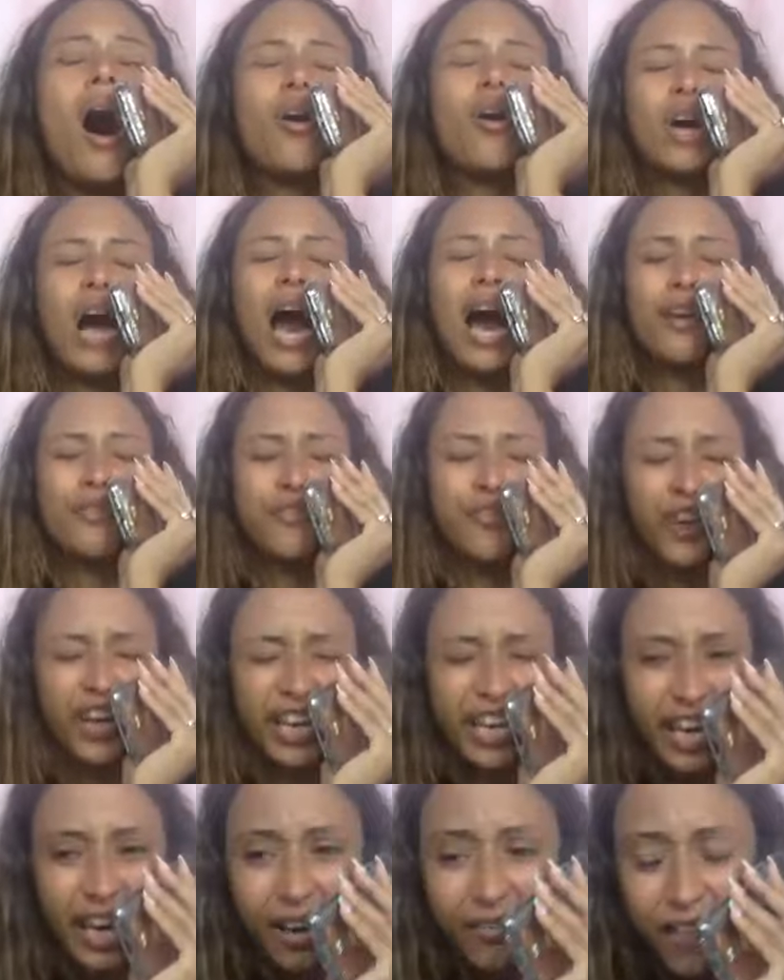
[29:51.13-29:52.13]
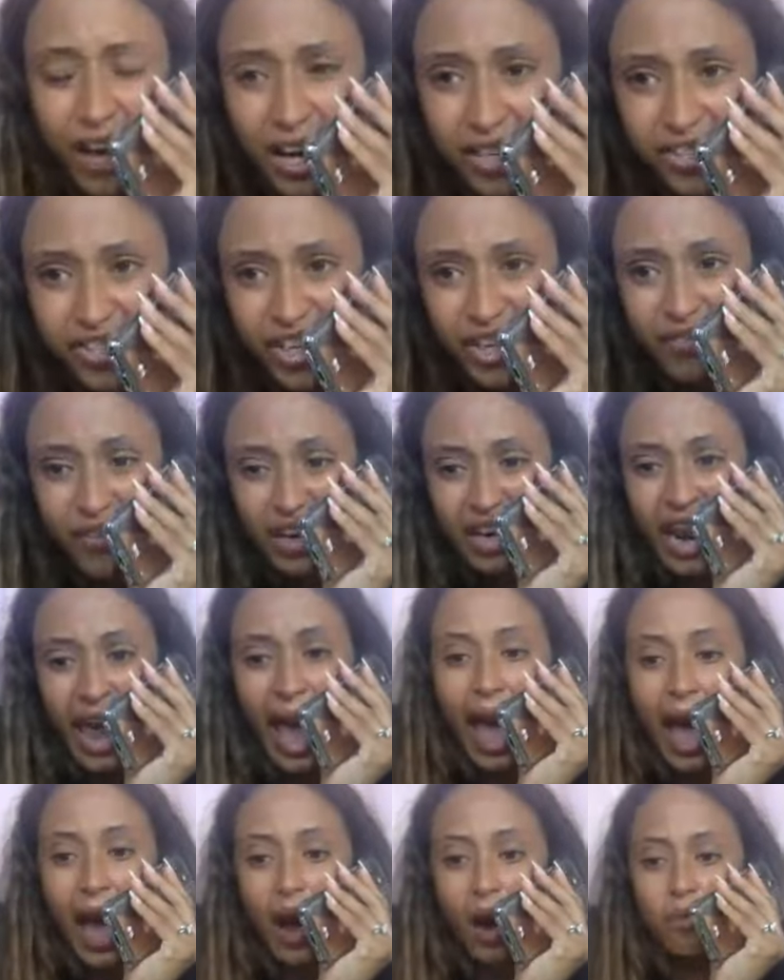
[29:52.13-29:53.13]
God, forgive us even
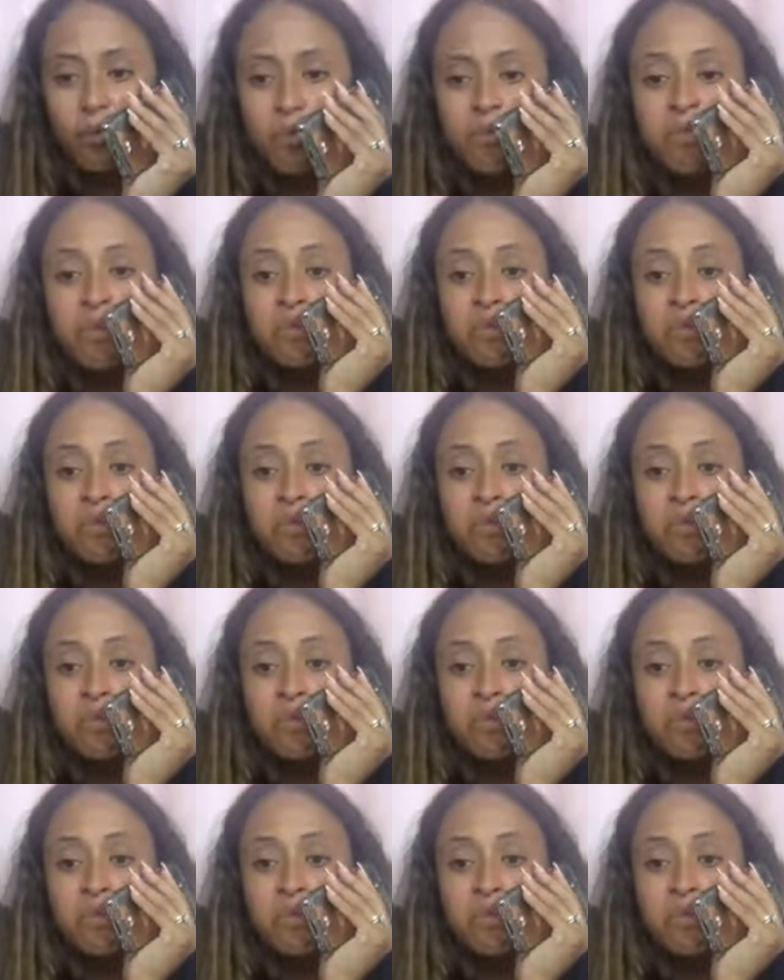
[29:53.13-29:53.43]
now.